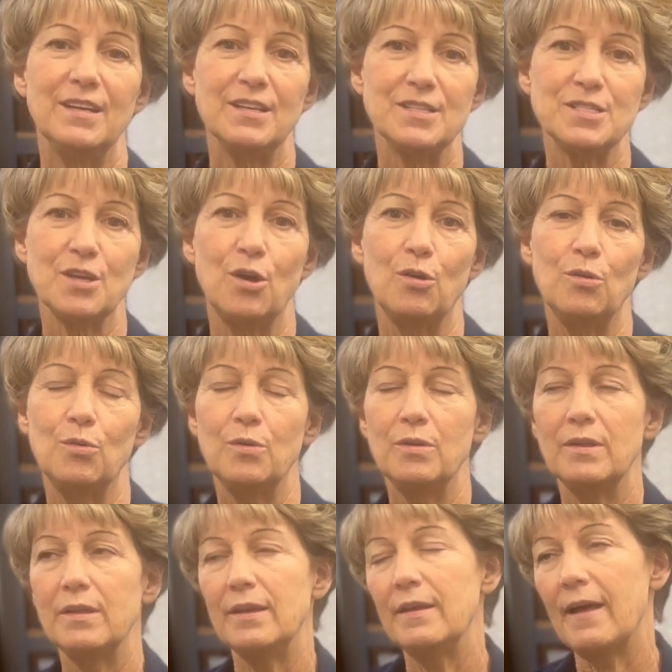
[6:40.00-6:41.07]
So
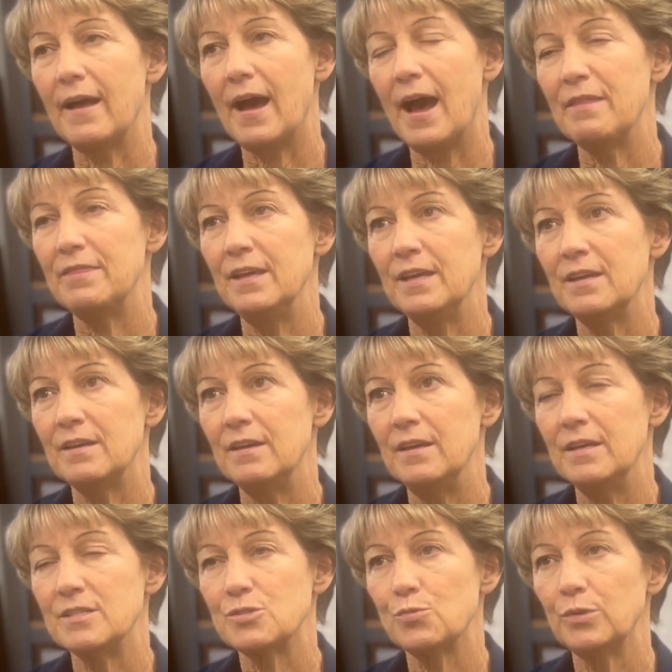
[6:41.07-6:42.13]
I think
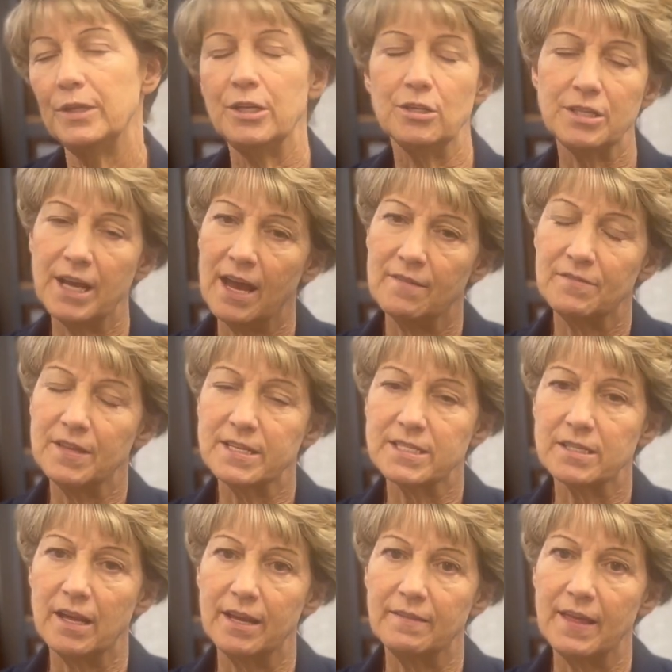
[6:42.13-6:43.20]
it's really good to have
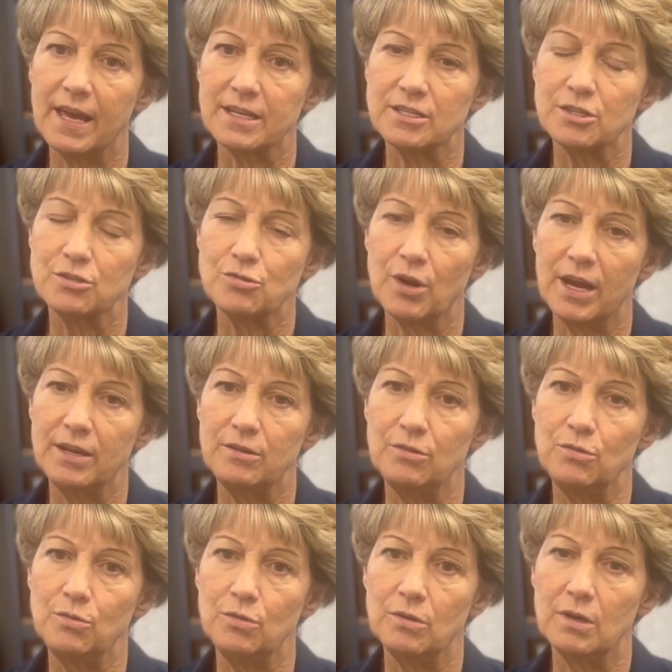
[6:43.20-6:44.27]
things like that to try
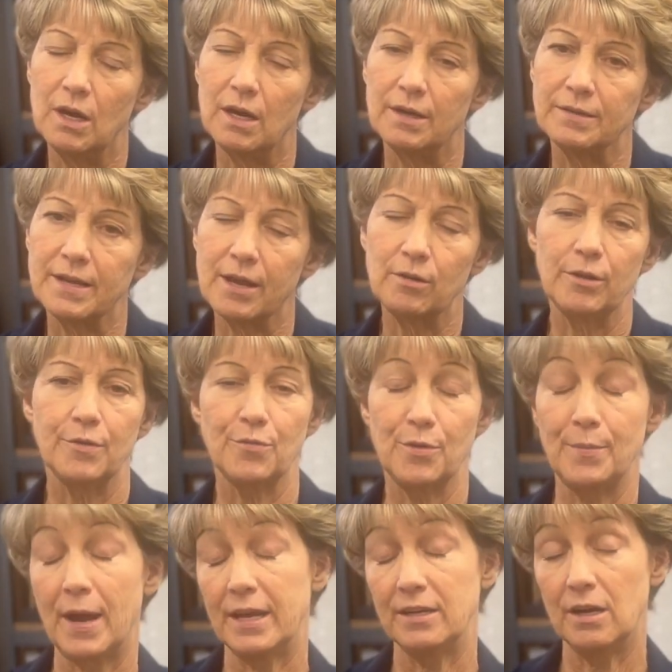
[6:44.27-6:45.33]
to uh, not only
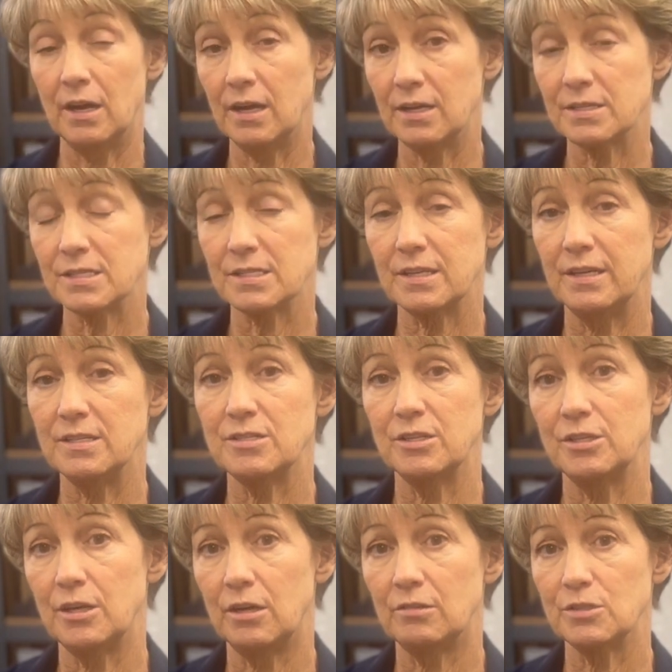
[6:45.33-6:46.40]
remind us as
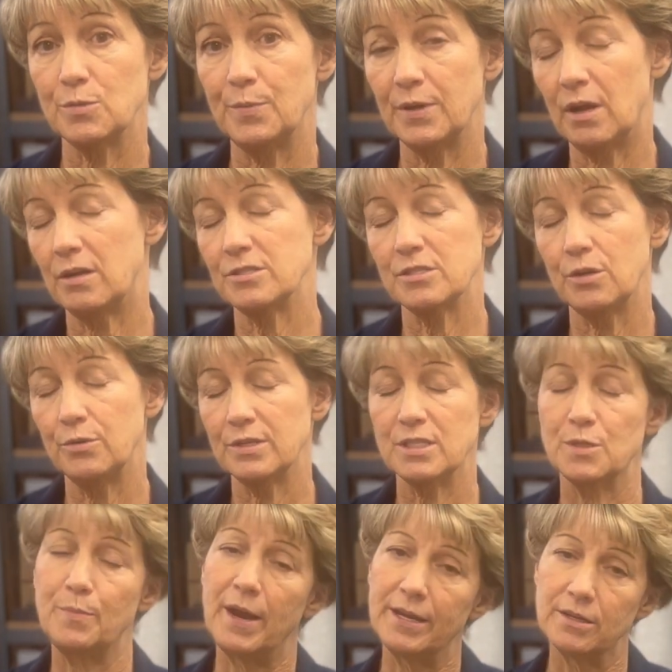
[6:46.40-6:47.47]
adults, but also
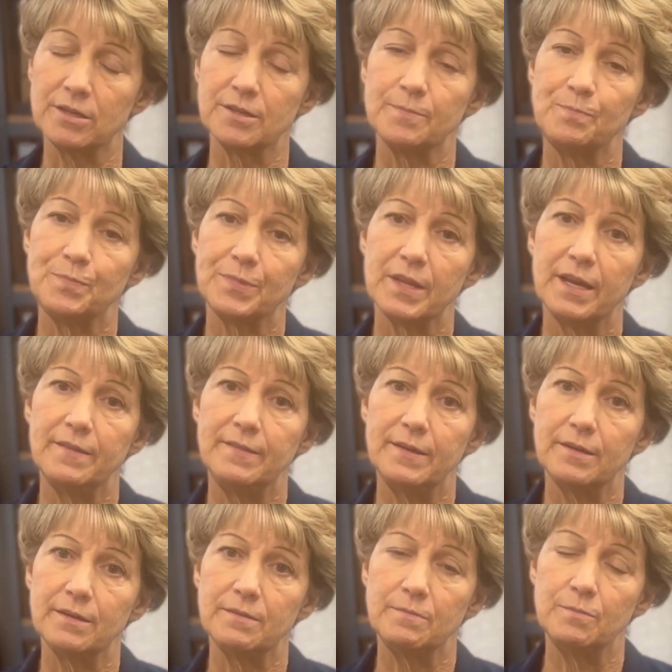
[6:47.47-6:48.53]
inspire
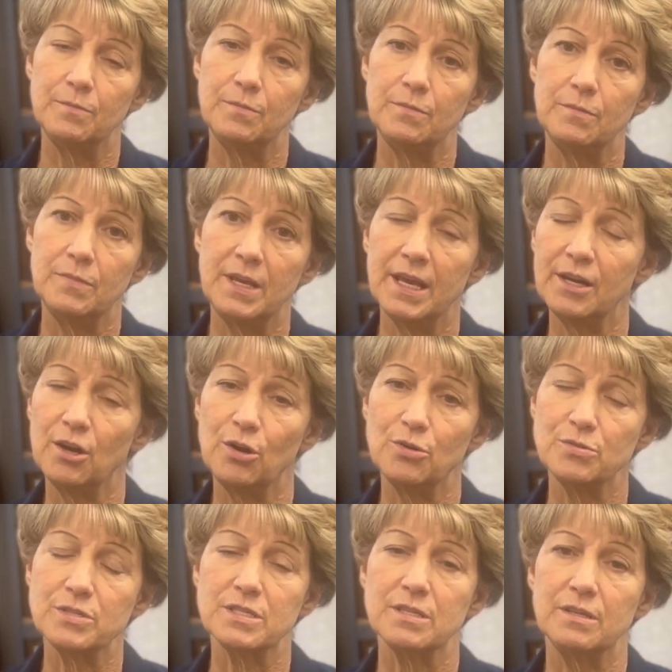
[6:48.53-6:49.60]
the
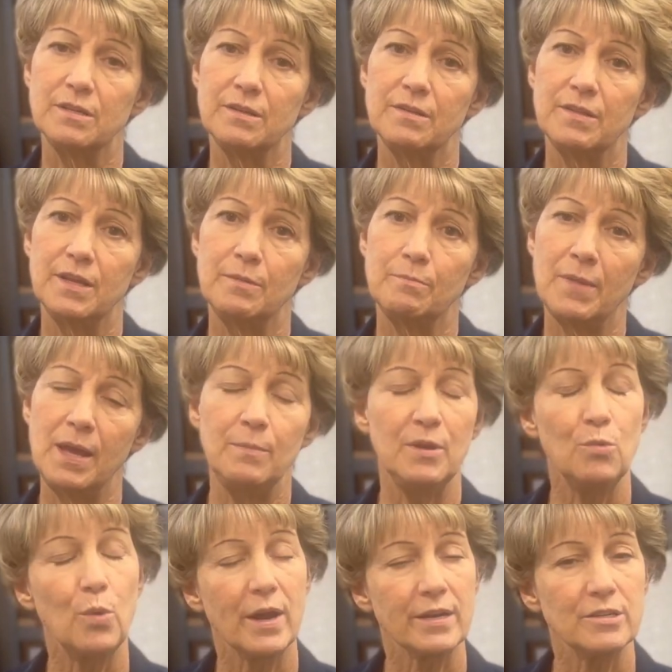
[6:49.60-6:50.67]
kiddos that maybe
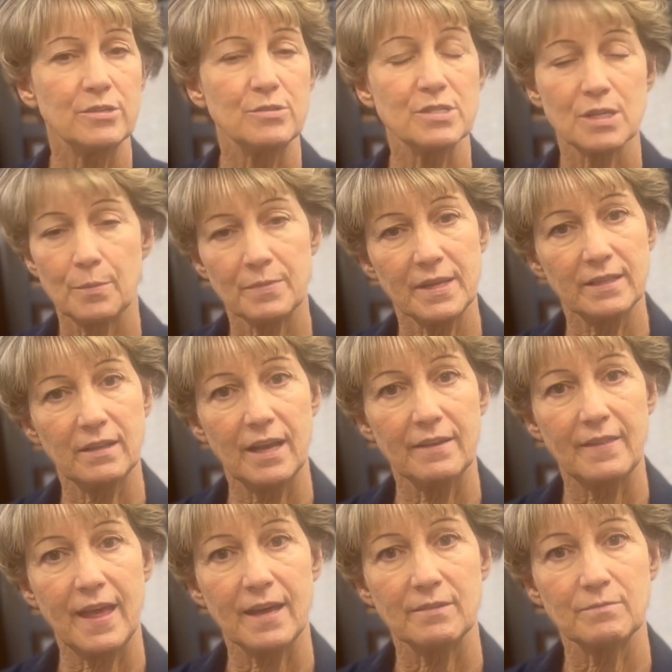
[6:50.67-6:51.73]
want to do something
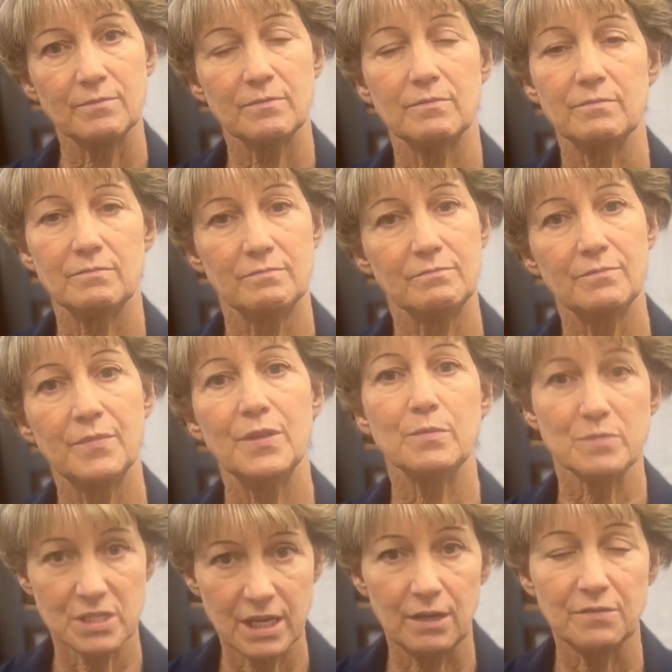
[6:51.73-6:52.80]
like that
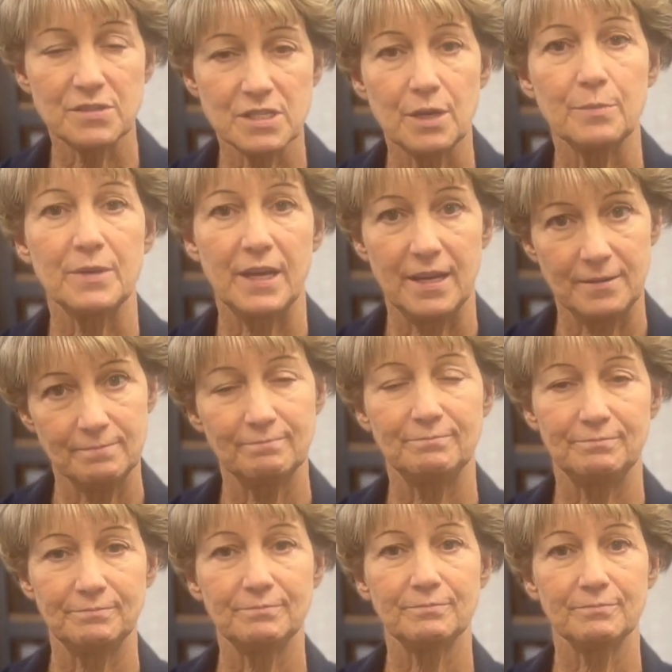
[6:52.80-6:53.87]
themselves someday.
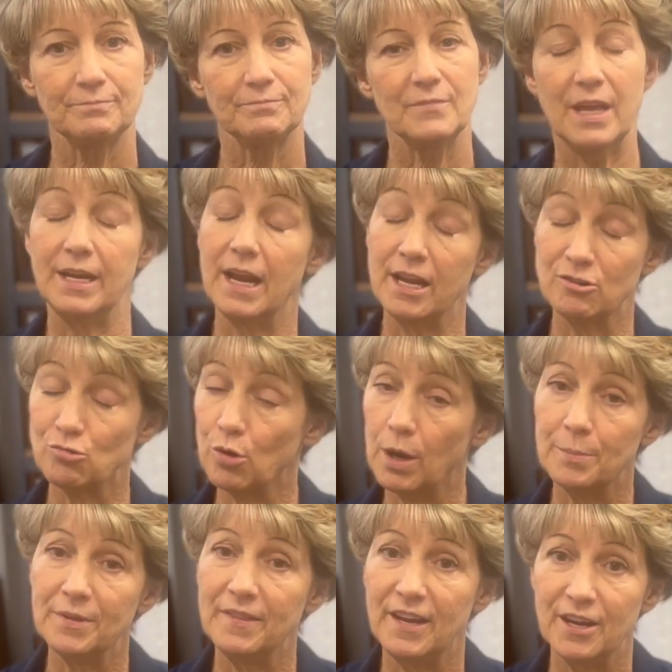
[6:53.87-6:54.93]
And I grew
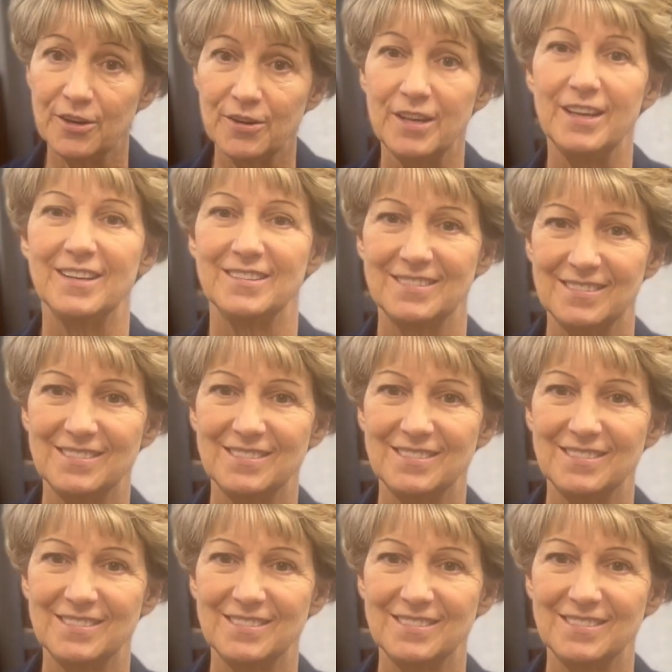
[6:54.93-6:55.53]
up in the area.